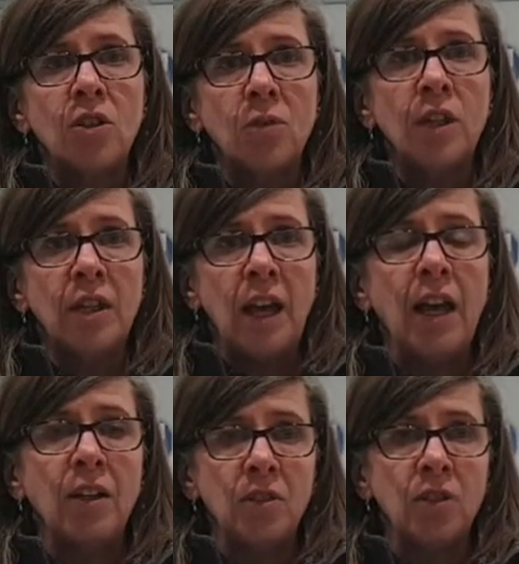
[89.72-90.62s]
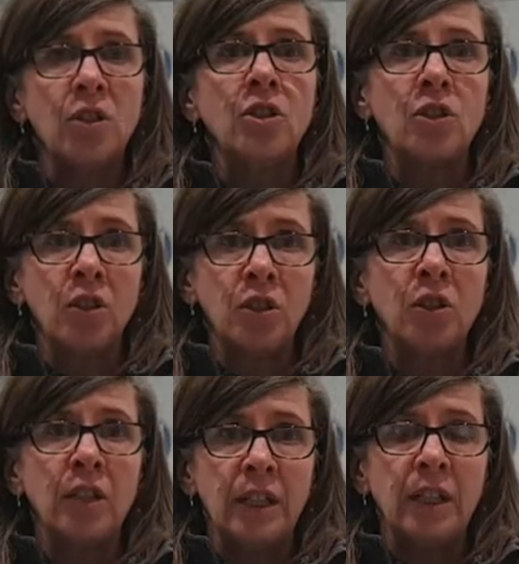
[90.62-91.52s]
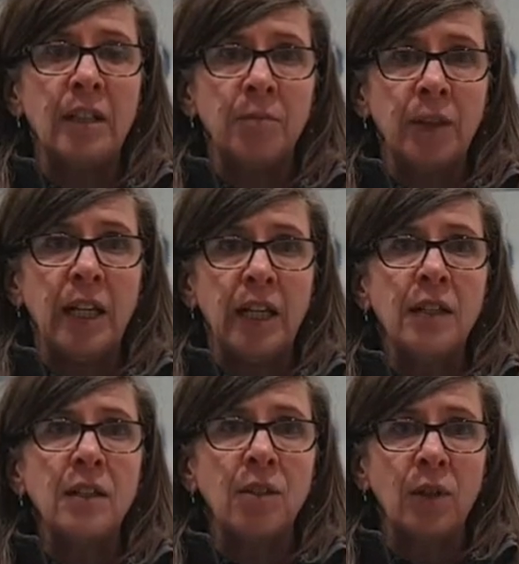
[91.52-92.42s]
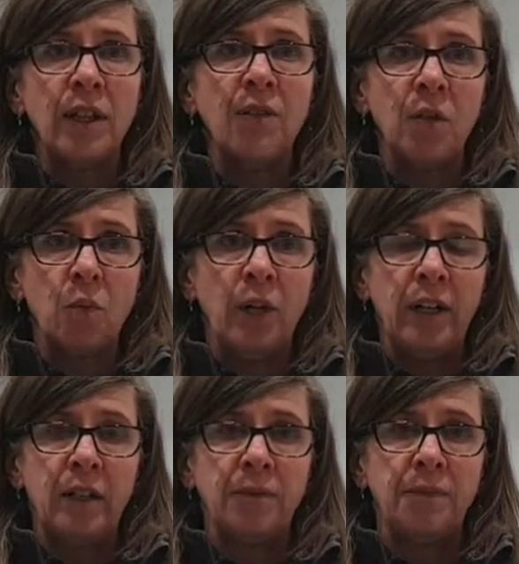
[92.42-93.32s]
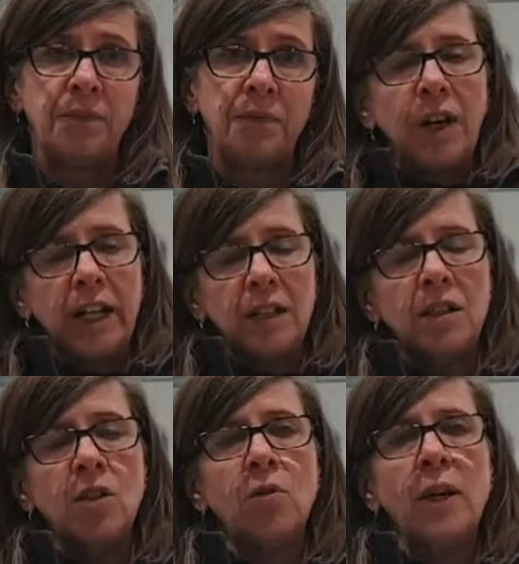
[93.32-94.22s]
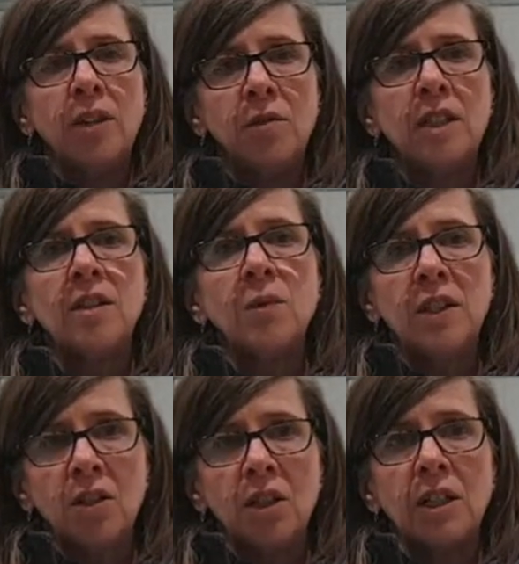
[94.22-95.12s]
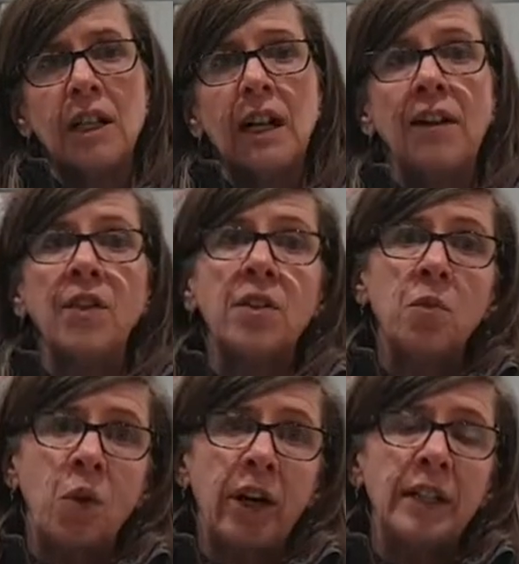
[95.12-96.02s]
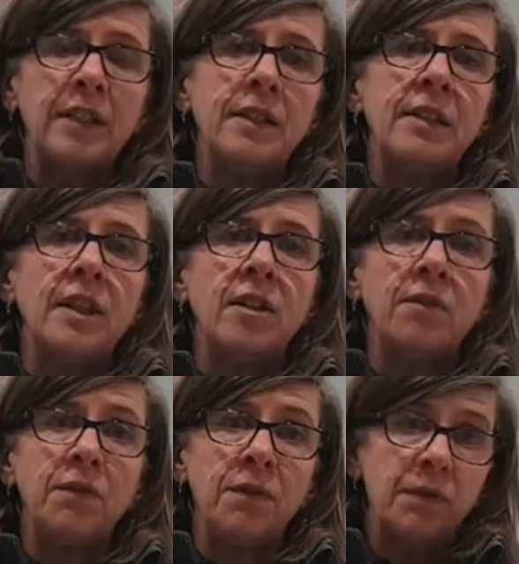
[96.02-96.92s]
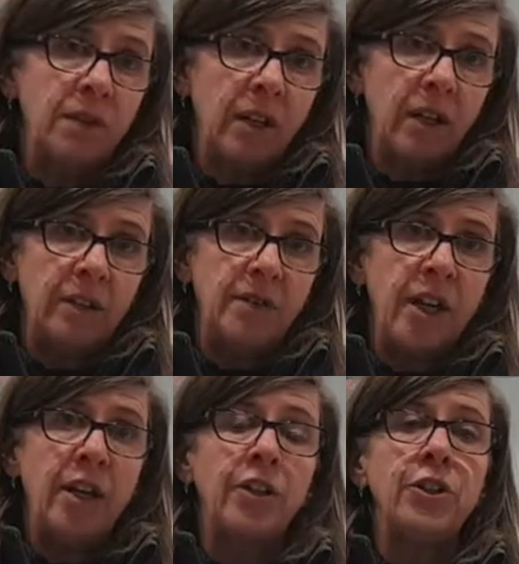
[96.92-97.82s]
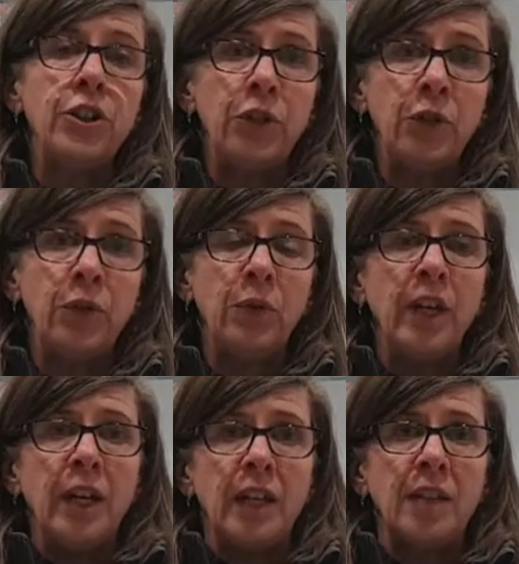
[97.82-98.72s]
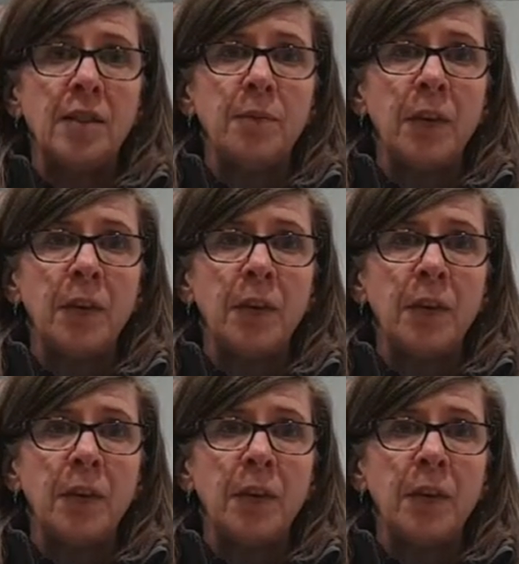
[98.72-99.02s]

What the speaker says: with the handle to turn it in place to 11 and 1. Right, so one of the reasons we start at 11 and 1 instead of 10 and 2 is